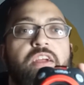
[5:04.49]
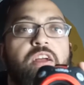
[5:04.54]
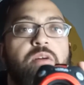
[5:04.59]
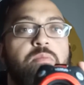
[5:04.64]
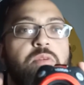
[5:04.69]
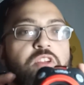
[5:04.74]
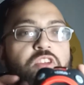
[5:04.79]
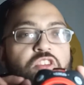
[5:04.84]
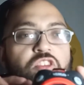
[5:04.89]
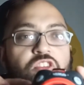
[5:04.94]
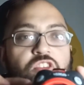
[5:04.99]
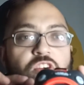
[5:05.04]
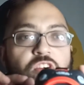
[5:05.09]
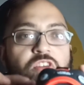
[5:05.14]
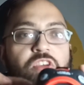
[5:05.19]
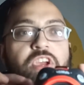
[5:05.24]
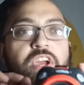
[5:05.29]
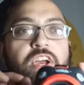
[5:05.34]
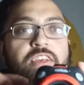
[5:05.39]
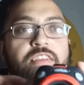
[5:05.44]
And I'm going to show
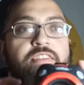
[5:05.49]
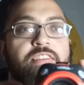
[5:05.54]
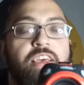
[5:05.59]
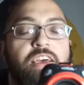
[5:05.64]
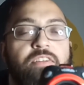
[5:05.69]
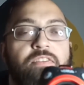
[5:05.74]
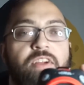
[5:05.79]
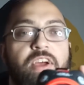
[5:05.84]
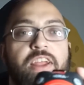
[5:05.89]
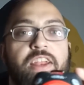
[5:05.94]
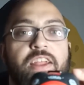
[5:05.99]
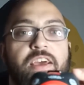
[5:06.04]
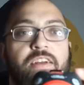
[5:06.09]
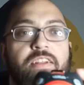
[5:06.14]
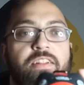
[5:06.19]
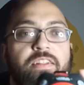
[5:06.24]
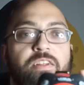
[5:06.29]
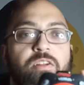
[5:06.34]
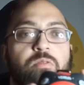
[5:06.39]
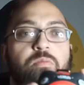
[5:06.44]
you guys that right now in
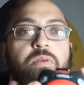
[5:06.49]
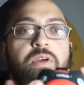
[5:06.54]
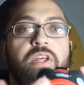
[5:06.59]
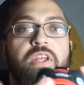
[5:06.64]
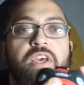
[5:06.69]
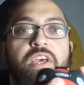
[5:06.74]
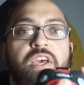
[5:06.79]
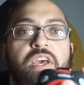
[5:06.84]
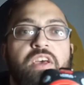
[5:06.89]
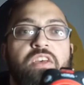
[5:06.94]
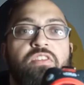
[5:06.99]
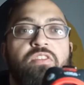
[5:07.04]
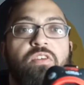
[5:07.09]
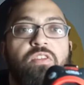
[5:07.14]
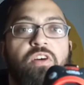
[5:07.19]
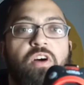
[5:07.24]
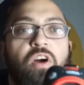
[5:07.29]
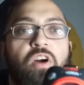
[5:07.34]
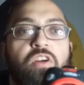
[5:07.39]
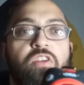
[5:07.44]
a little bit. So
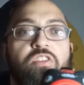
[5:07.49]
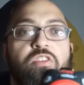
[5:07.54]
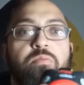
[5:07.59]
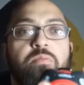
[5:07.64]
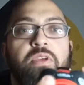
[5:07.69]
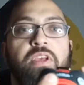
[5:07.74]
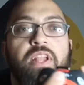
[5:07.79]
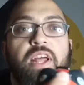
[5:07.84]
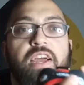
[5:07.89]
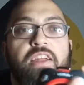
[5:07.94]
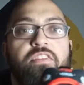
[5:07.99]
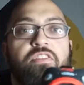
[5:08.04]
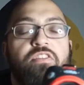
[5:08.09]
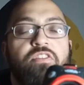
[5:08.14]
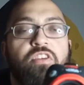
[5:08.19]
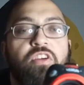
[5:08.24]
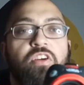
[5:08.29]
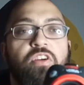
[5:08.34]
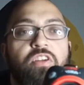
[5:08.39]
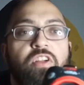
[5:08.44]
the RGB
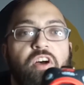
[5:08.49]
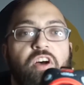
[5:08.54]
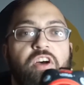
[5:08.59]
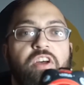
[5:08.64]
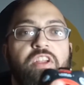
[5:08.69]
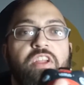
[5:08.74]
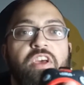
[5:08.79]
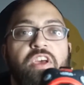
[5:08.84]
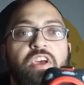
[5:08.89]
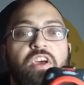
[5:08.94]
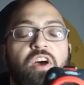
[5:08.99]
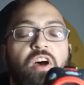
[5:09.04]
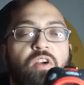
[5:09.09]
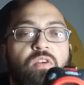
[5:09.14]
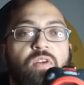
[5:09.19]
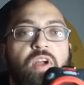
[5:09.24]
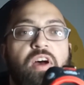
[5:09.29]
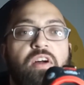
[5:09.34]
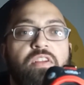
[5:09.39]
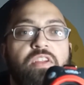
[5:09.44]
lights turn on
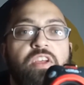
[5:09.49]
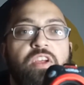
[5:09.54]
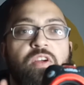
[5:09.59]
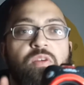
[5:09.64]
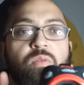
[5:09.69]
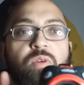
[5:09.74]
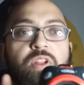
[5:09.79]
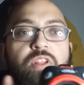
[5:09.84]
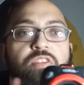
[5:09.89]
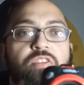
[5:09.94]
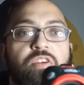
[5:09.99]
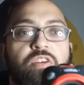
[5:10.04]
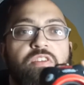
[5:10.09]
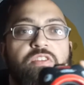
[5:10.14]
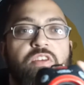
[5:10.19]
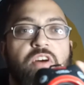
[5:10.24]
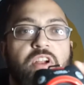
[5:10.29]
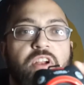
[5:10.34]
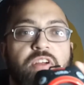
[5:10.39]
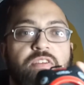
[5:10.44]
around here when it
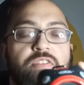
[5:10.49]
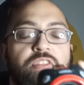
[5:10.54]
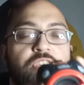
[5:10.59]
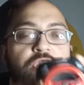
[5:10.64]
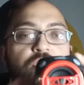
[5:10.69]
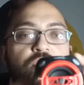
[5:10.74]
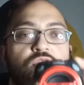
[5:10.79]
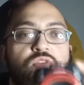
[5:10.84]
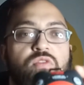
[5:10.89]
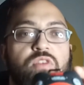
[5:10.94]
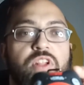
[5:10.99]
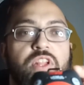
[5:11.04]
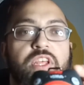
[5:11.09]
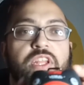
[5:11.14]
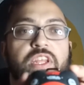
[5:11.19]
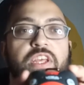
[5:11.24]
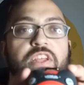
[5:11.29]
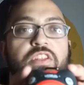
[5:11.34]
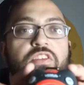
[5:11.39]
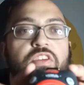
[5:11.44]
turns on and everything. It's really
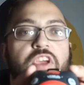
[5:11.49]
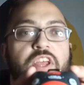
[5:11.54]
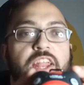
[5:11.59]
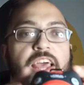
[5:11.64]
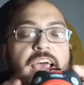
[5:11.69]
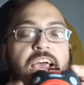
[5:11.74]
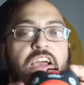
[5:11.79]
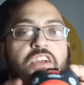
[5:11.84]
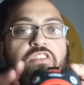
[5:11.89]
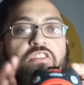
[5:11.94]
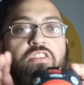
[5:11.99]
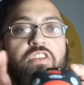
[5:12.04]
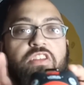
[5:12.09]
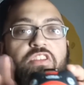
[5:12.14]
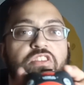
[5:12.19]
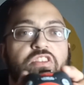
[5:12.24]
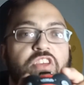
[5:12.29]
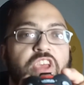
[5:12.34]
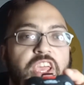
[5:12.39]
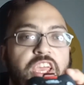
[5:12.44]
neat. You can actually
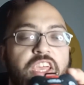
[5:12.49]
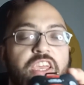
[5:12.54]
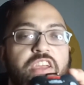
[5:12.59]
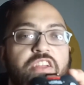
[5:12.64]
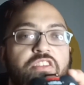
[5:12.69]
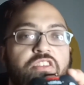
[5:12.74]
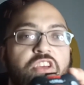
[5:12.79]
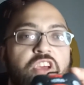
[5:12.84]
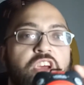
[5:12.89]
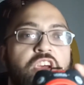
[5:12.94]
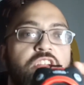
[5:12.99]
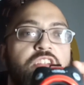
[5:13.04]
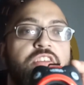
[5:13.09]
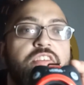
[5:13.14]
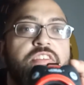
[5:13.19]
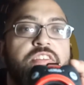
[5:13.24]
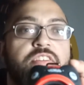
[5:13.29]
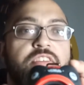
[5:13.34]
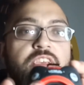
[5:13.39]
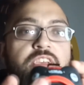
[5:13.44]
change to
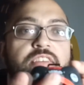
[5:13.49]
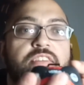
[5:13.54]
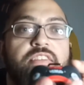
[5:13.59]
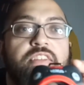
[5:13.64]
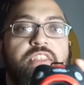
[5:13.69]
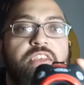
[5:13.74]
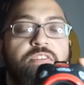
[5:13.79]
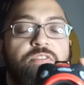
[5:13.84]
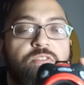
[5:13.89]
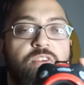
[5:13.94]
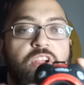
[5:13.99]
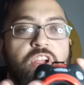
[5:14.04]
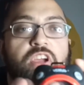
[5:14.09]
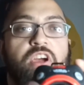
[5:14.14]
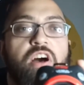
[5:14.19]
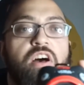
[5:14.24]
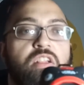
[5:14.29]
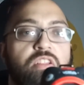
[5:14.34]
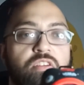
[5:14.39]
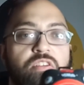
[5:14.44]
6 different
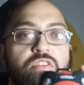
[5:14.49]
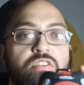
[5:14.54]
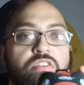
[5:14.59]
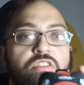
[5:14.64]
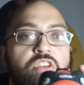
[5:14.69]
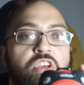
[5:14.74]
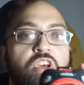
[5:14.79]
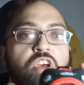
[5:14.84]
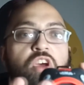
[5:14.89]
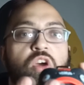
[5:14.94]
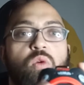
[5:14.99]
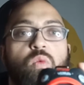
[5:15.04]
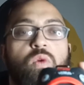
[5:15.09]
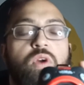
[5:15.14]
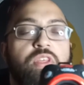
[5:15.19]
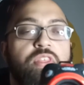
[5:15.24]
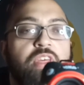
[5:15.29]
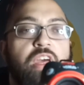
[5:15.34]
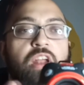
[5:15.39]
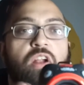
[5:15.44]
colors
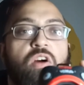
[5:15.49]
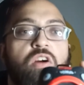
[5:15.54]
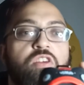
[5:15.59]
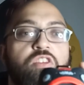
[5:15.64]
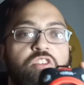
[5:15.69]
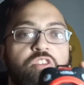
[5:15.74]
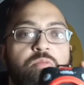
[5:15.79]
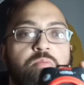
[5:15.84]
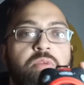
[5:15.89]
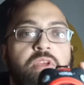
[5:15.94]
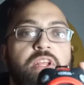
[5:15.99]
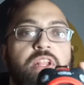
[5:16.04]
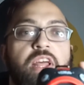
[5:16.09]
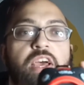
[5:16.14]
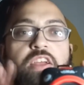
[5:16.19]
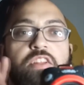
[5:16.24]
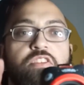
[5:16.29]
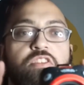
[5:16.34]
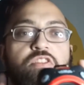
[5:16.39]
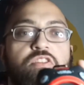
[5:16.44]
with that RGB
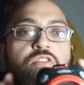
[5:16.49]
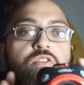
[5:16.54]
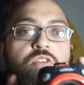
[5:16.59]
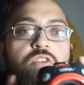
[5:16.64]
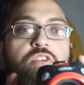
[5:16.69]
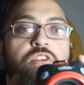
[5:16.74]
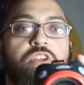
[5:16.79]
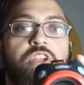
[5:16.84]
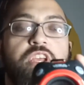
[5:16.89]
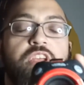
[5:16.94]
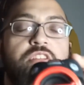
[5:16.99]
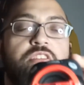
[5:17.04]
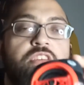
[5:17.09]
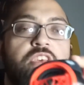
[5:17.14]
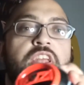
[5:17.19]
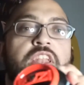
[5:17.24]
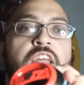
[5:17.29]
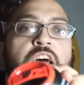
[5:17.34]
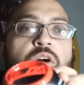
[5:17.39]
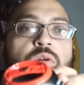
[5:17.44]
light to suit your needs.
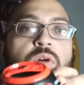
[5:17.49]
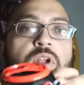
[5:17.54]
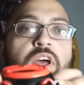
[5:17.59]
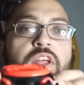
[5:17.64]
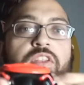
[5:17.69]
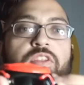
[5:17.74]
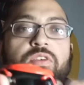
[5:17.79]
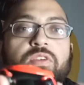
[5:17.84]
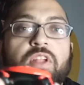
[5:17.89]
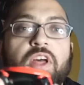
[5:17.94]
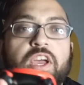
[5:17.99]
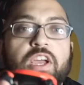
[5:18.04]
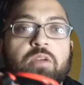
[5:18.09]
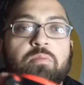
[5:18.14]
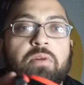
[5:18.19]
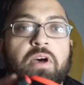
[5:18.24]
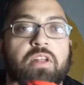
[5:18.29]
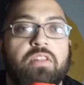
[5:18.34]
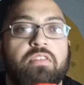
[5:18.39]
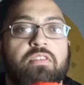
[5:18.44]
Now what I do like
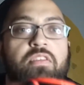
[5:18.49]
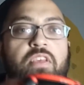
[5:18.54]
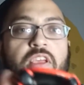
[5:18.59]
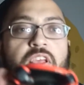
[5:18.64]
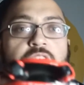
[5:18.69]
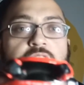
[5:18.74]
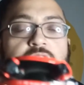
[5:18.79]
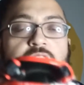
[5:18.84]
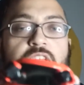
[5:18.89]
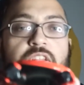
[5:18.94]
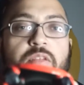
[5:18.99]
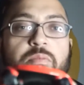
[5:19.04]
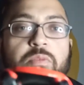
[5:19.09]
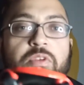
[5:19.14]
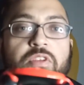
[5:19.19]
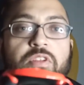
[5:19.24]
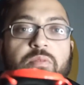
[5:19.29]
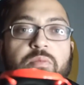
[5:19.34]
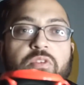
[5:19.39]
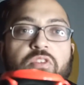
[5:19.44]
about this, like I said, let
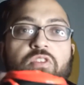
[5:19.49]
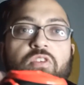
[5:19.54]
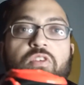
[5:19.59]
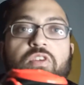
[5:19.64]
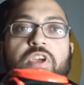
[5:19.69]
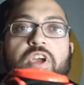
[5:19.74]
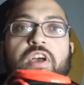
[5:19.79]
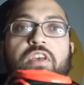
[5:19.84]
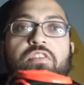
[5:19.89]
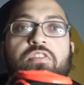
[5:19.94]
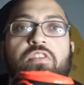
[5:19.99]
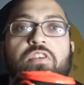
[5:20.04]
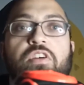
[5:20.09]
me show you guys.